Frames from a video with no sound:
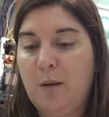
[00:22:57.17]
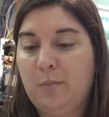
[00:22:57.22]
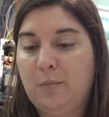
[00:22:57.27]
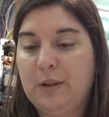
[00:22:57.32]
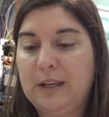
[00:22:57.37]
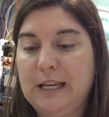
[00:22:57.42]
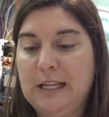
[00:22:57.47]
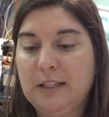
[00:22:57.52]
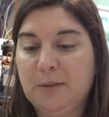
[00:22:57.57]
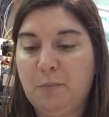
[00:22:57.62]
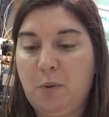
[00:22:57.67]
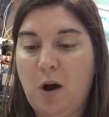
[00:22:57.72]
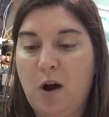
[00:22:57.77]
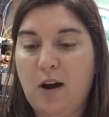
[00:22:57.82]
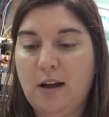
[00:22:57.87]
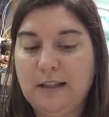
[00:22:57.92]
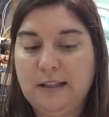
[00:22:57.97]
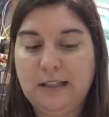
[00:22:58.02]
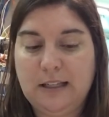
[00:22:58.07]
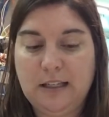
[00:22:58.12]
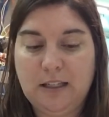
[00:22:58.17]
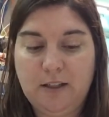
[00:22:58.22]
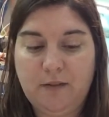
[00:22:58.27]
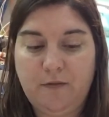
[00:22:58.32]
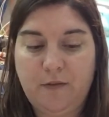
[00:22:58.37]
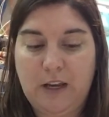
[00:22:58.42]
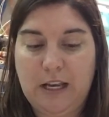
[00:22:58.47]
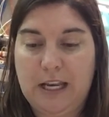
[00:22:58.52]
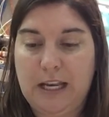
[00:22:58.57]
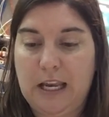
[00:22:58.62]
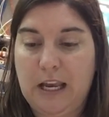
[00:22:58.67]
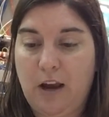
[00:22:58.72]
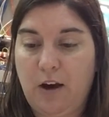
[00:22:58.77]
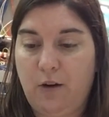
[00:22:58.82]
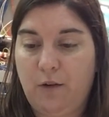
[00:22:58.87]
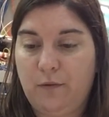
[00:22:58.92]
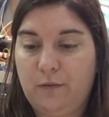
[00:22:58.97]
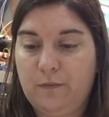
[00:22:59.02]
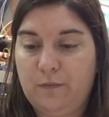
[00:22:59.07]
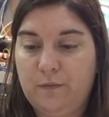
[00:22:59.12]
Please pause this
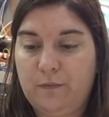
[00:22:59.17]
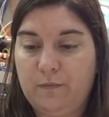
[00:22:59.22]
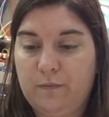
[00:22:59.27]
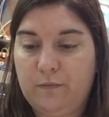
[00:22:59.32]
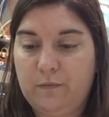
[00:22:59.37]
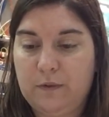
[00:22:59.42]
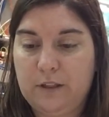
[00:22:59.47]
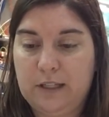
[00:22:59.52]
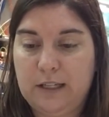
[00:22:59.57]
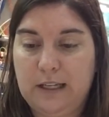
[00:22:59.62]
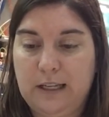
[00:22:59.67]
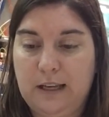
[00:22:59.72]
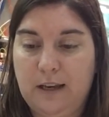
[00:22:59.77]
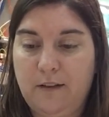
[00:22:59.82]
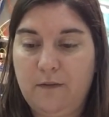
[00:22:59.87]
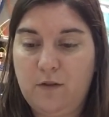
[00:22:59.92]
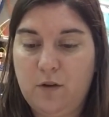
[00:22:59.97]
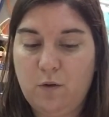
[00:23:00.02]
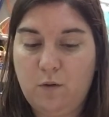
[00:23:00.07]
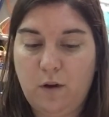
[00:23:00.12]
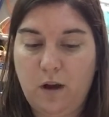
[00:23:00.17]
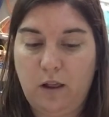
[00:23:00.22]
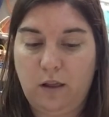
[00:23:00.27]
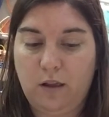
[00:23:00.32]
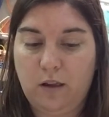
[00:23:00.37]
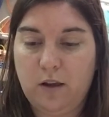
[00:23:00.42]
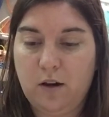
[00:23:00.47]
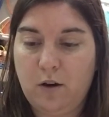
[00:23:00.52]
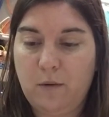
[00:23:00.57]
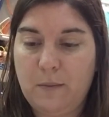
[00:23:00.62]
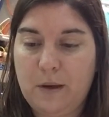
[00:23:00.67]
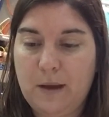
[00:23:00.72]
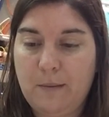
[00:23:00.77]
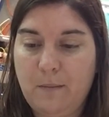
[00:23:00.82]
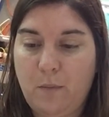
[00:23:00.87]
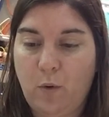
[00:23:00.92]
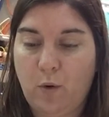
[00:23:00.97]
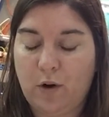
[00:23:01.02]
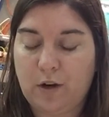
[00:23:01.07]
video to give you a little bit more